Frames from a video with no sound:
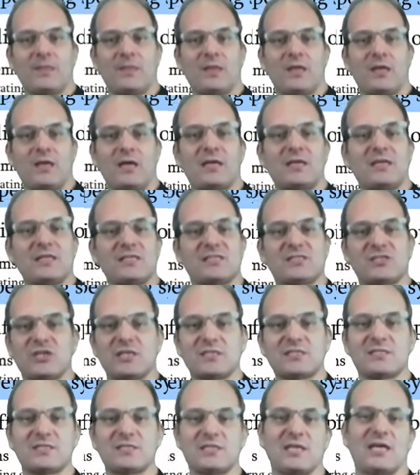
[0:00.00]
and it's
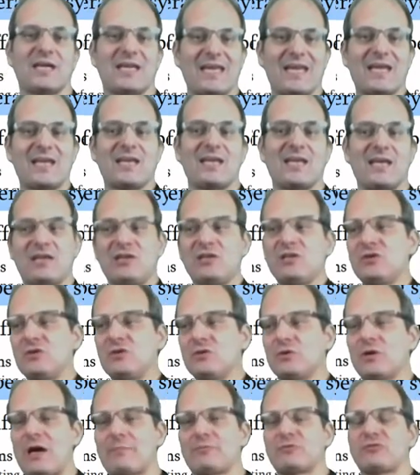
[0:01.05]
just again a new
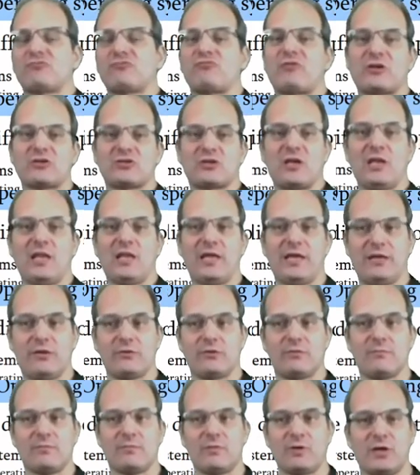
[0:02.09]
abstraction layer.
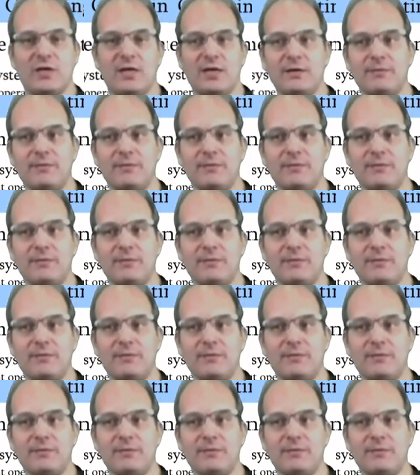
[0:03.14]
Okay,